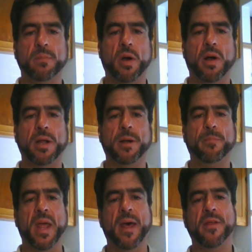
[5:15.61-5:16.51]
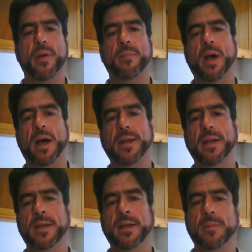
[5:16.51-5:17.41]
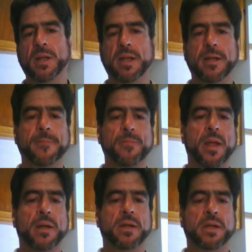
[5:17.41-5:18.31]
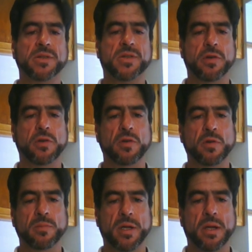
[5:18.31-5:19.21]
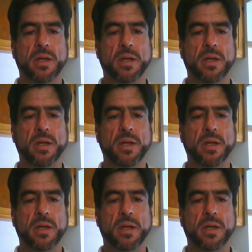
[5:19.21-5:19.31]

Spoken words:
brought up hath mine enemy consumed.